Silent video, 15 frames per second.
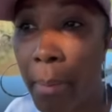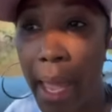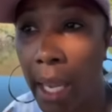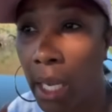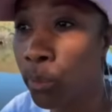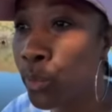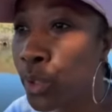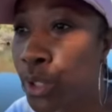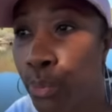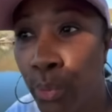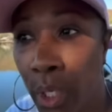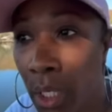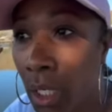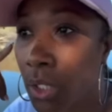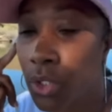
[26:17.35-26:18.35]
Maine was
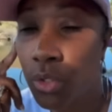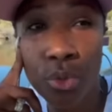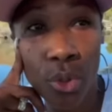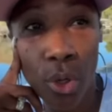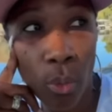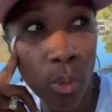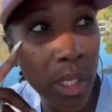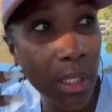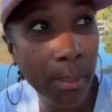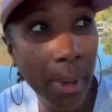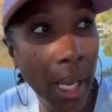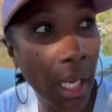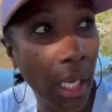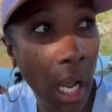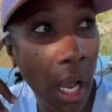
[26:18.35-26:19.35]
with us. You know, once
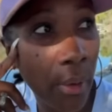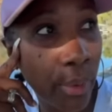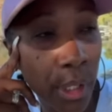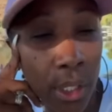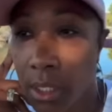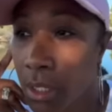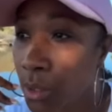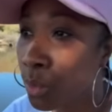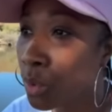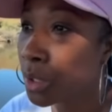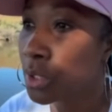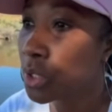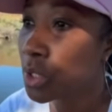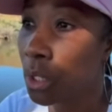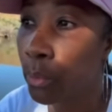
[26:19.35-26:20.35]
Maine got with us, it
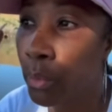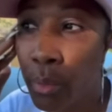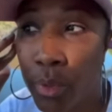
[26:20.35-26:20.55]
was shit.